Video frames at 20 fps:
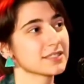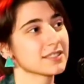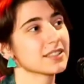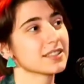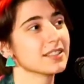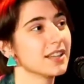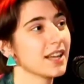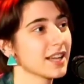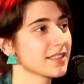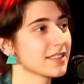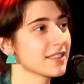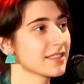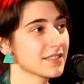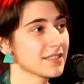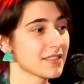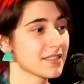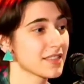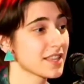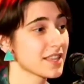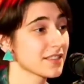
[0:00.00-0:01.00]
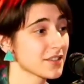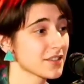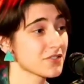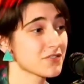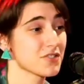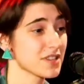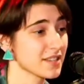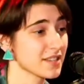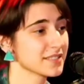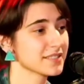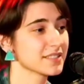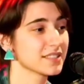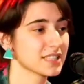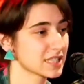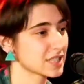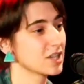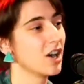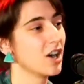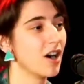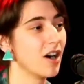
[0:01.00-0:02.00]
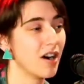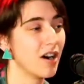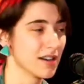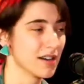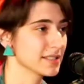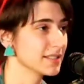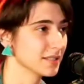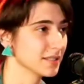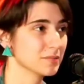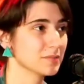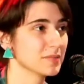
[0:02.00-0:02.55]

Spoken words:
I think that she is awesome,